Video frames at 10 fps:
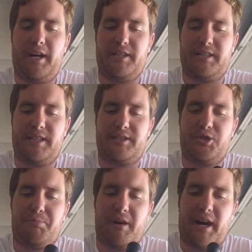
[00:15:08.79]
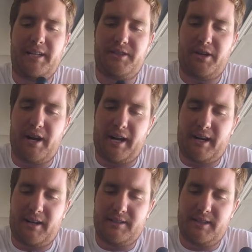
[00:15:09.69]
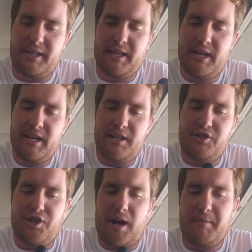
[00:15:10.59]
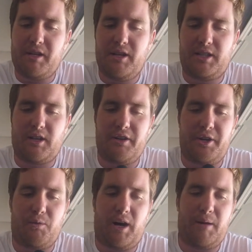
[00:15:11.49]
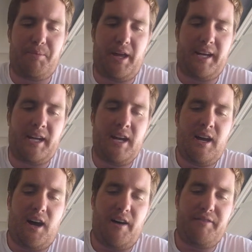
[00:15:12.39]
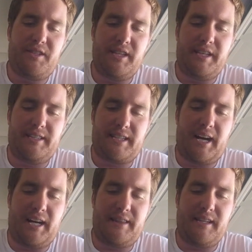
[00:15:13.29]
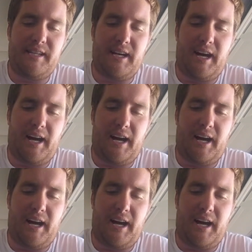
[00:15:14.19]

I just think that's super nice, so you're not constantly jamming hooks onto your rod blank. Obviously, it's got the